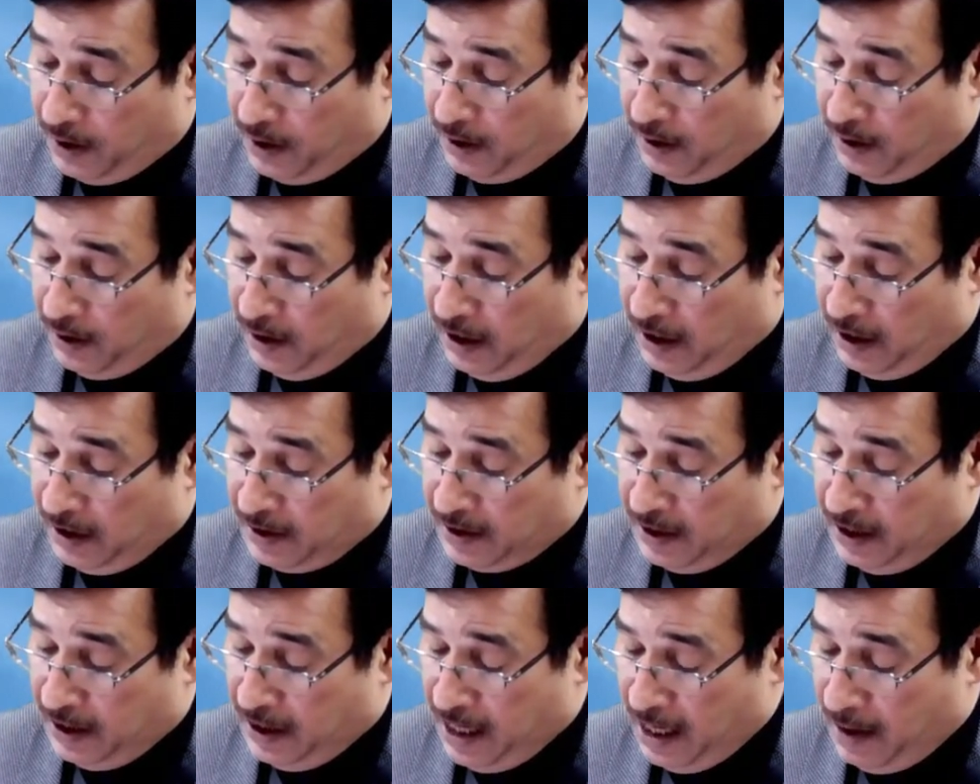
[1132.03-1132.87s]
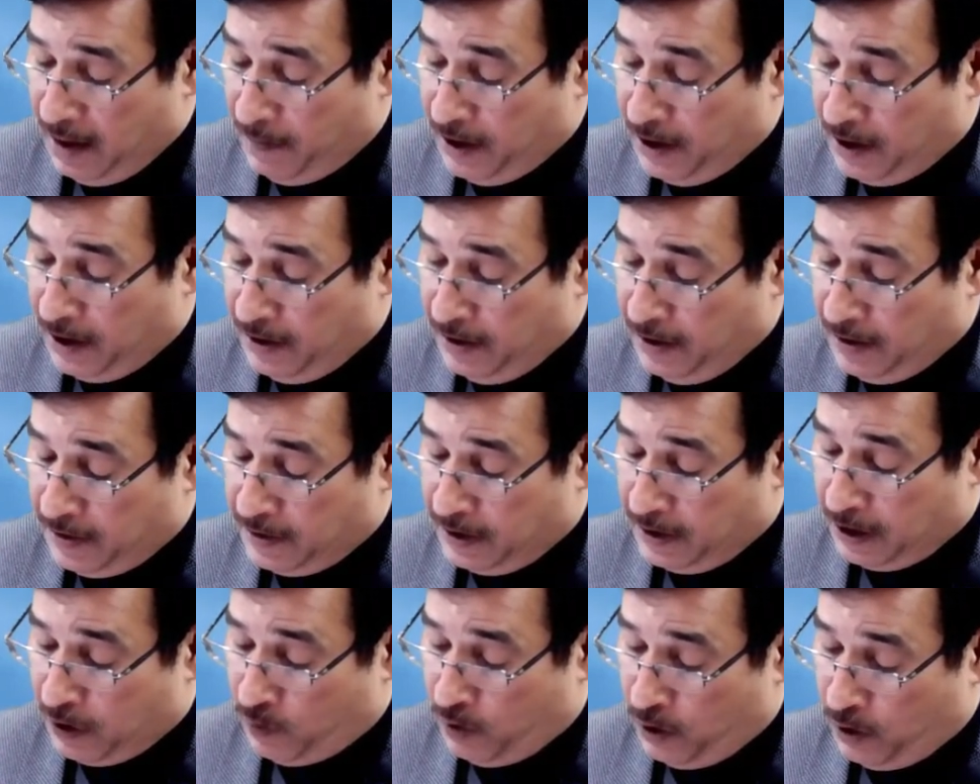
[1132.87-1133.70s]
Let us say liability is
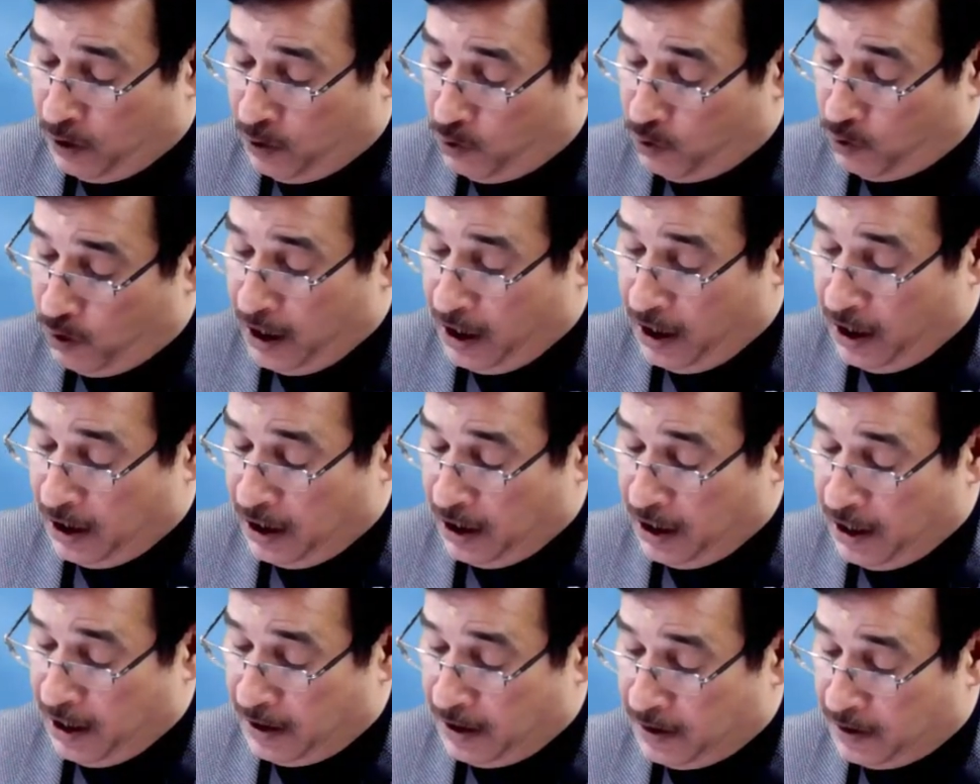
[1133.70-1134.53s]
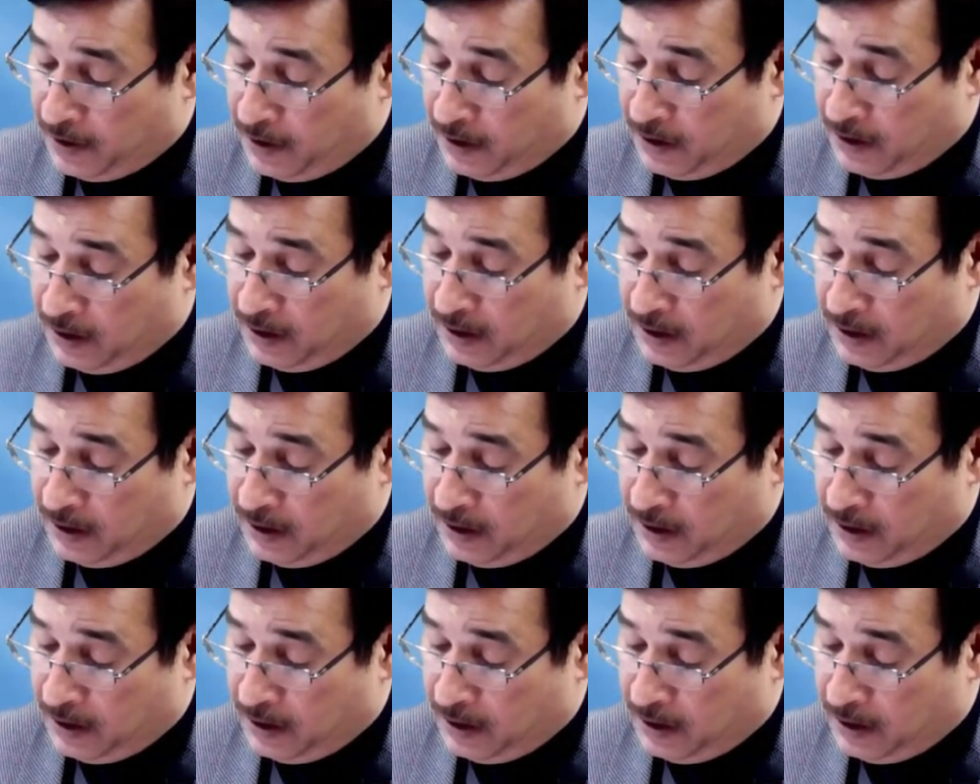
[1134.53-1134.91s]
equal to 8 lakhs.